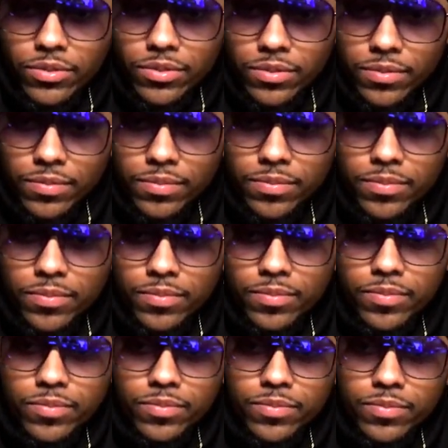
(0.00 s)

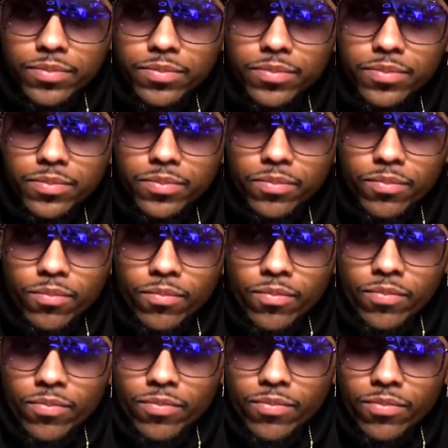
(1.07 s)

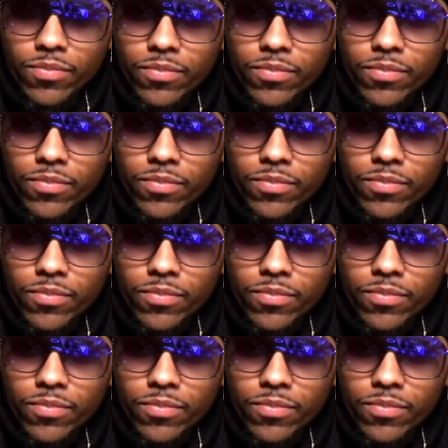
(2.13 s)
(silent)